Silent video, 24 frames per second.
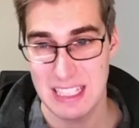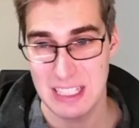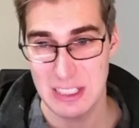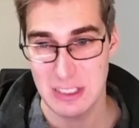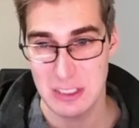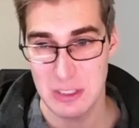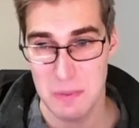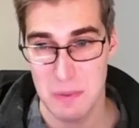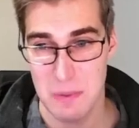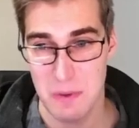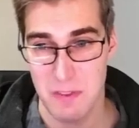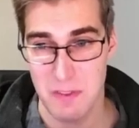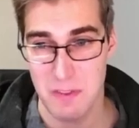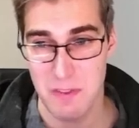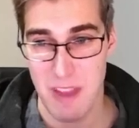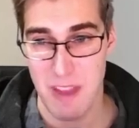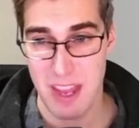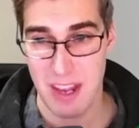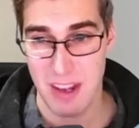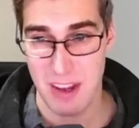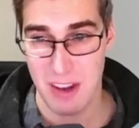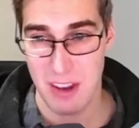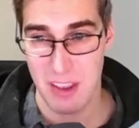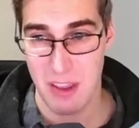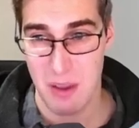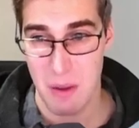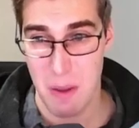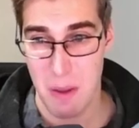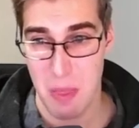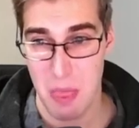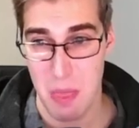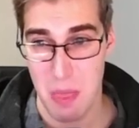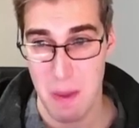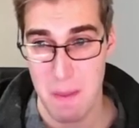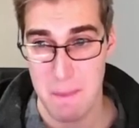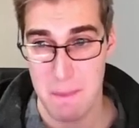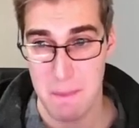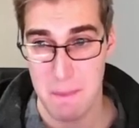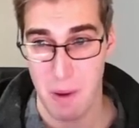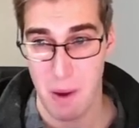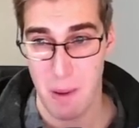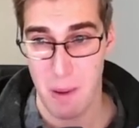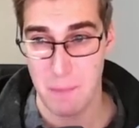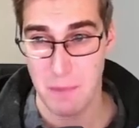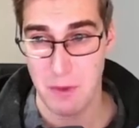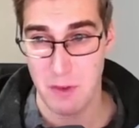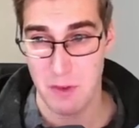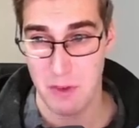to prevent the
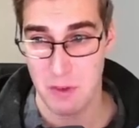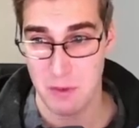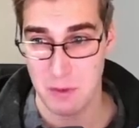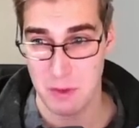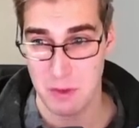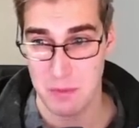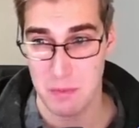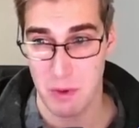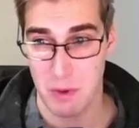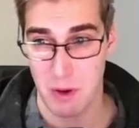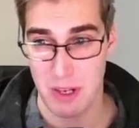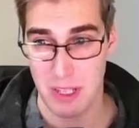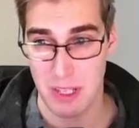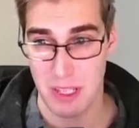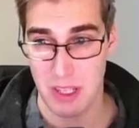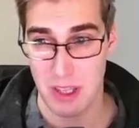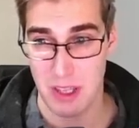mobs from spawning.